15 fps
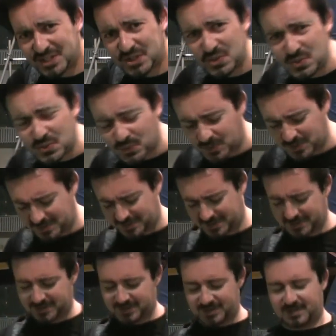the do.
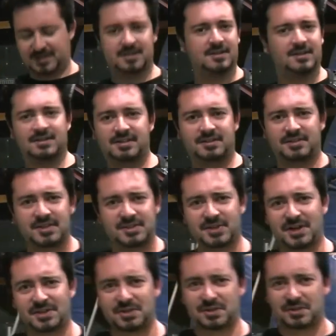Things
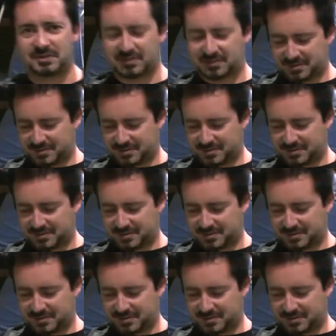I do.